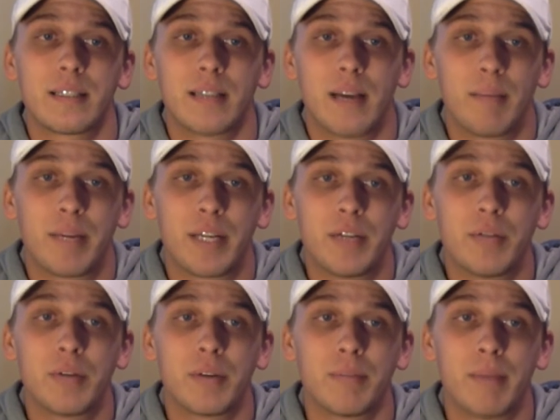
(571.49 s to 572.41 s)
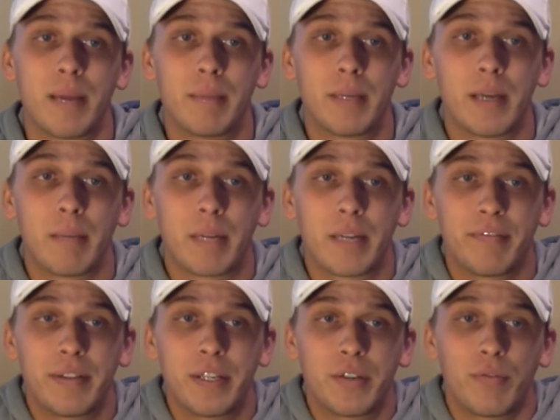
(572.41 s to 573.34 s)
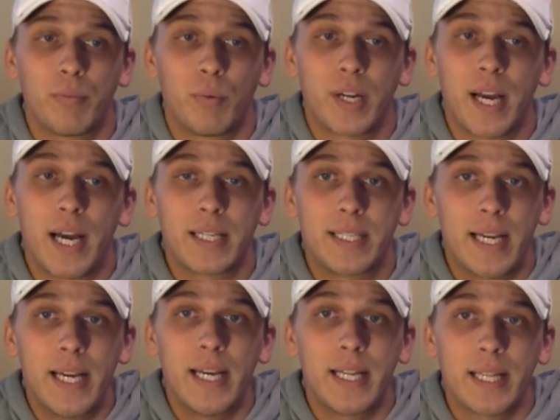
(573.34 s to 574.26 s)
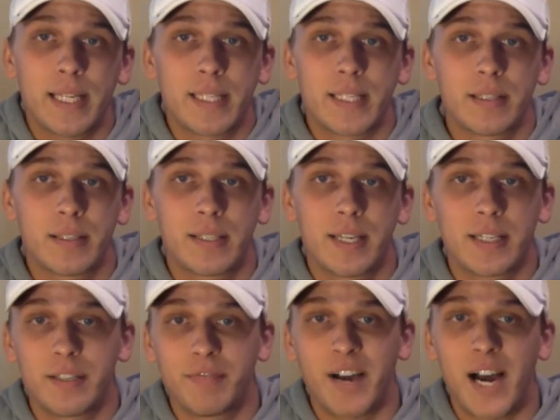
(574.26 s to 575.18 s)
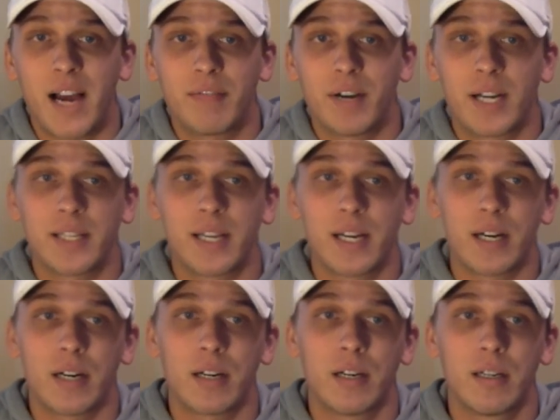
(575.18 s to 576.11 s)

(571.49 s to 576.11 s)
I mean, you could maybe, I mean, if each of them would have gotten 10, that's 65 right there.